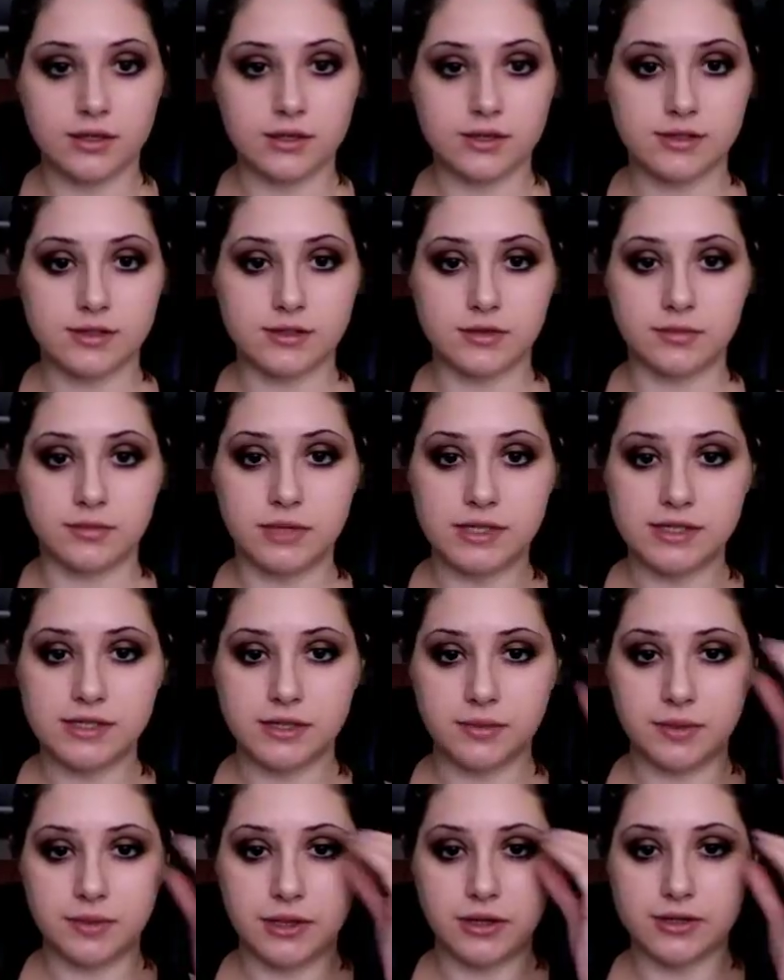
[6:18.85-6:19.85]
So it makes it
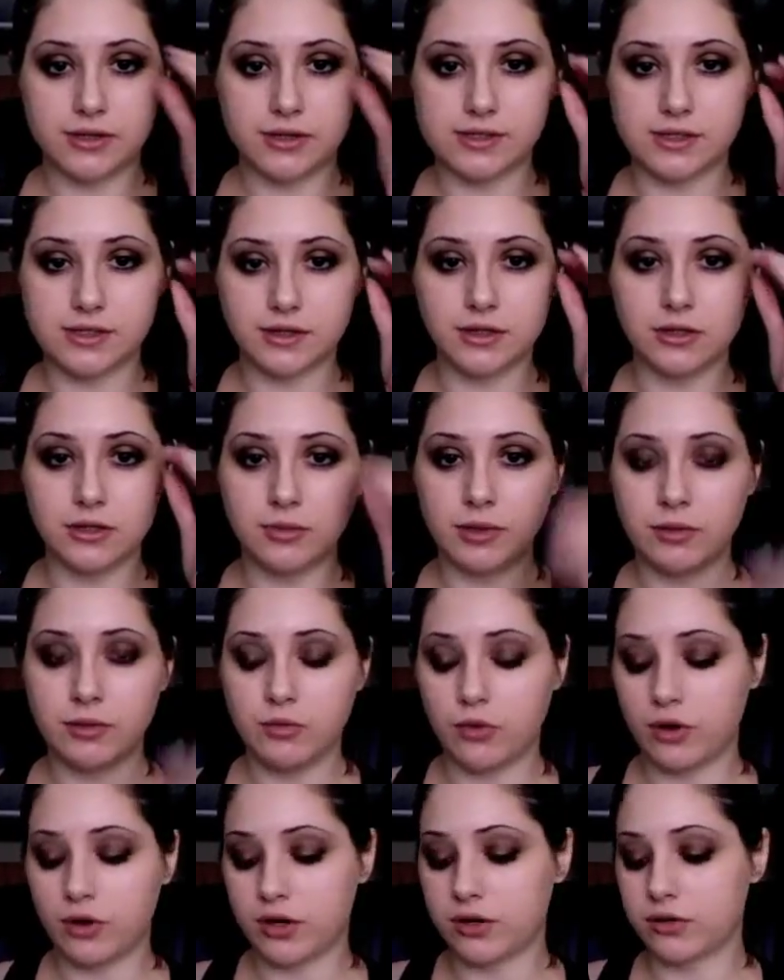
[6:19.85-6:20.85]
appear it's a little bit
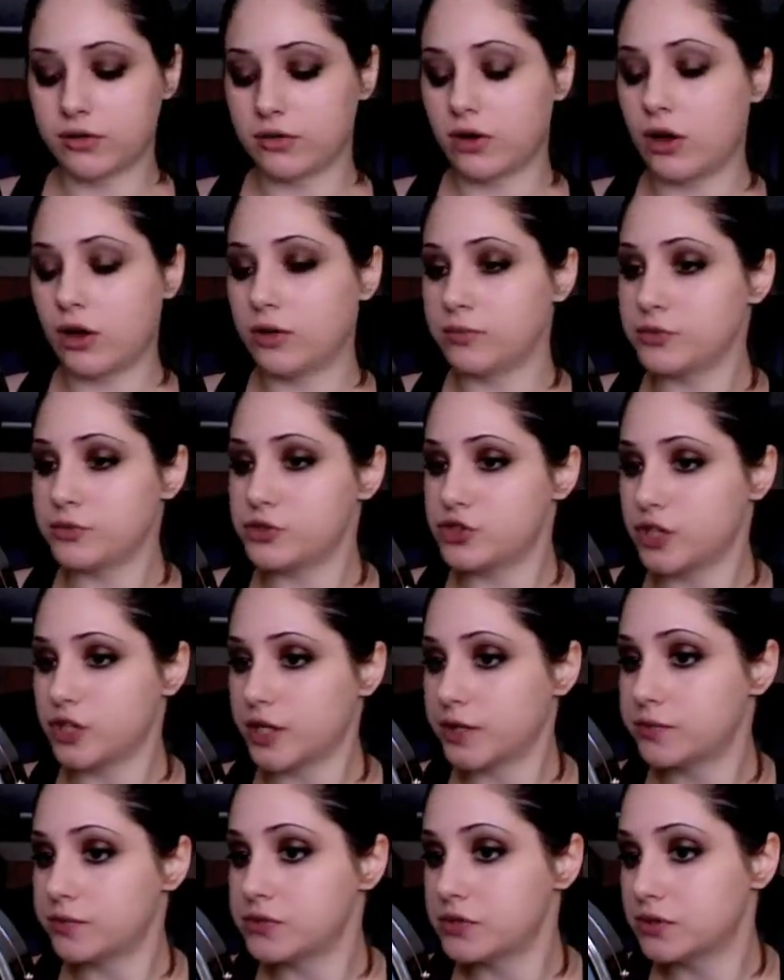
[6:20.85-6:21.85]
more almond
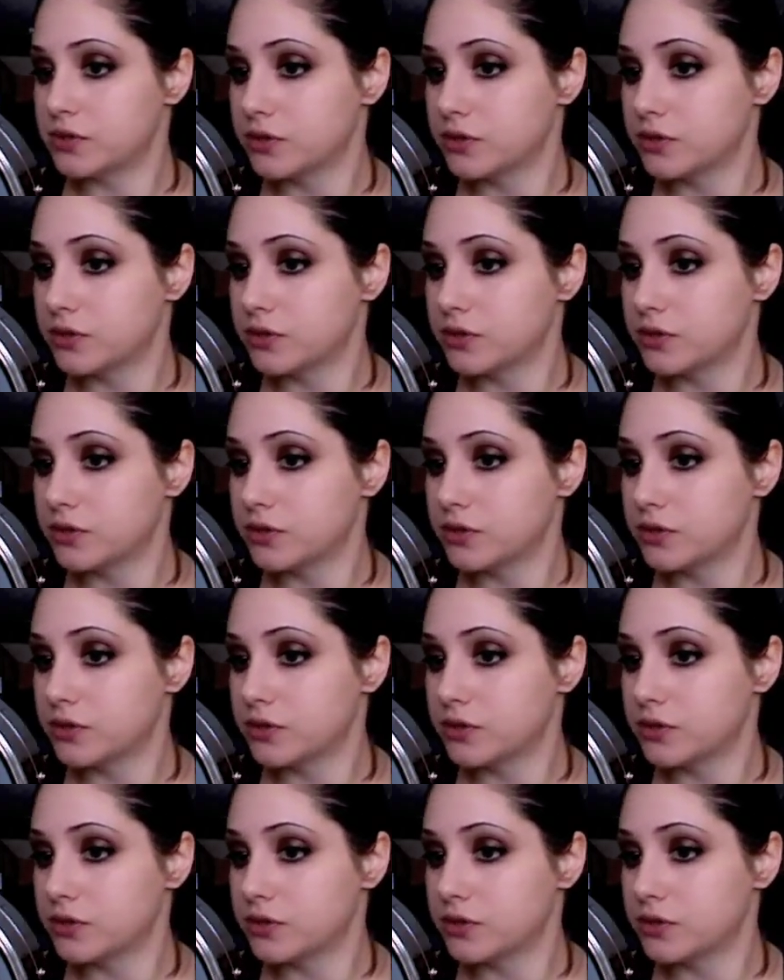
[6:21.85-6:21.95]
shaped.